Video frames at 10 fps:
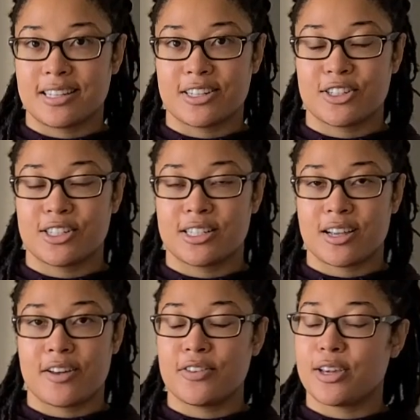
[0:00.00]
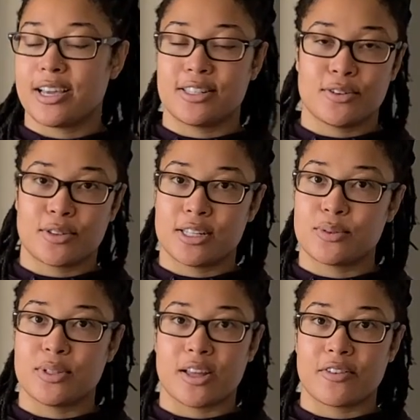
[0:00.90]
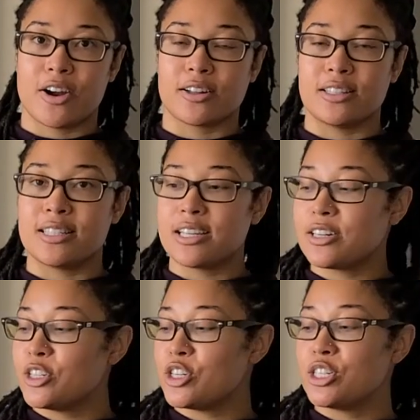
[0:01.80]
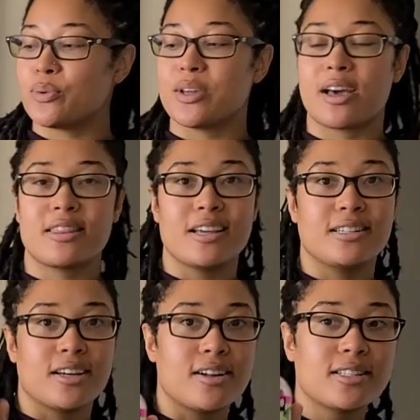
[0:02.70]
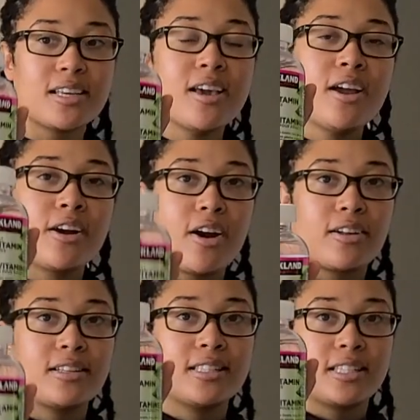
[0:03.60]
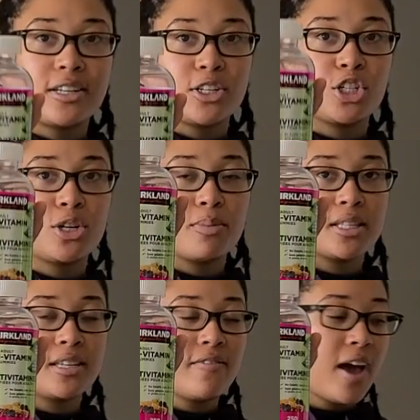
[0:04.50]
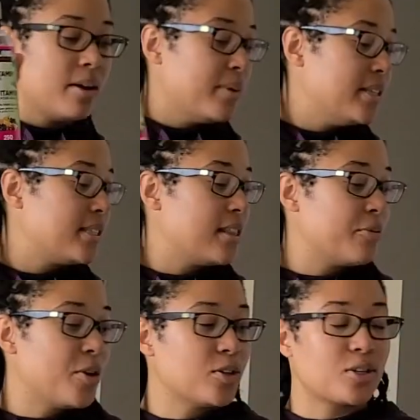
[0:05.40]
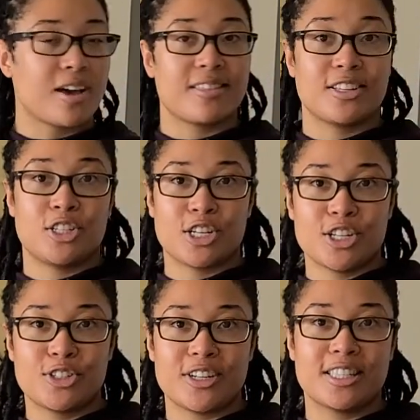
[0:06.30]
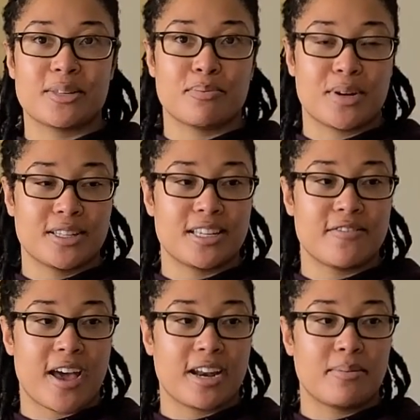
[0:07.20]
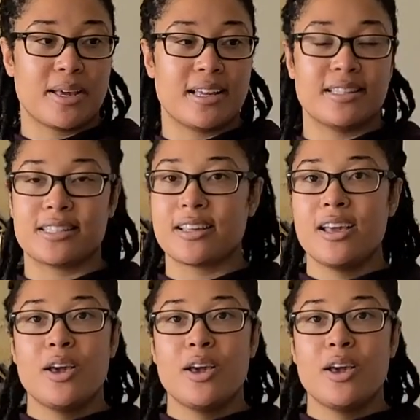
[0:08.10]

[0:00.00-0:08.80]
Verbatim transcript: Signature stuff. You guys know this. We love Kirkland Signature. So we got the adult Kirkland Signature multivitamins, and then we also got the children's multivitamins.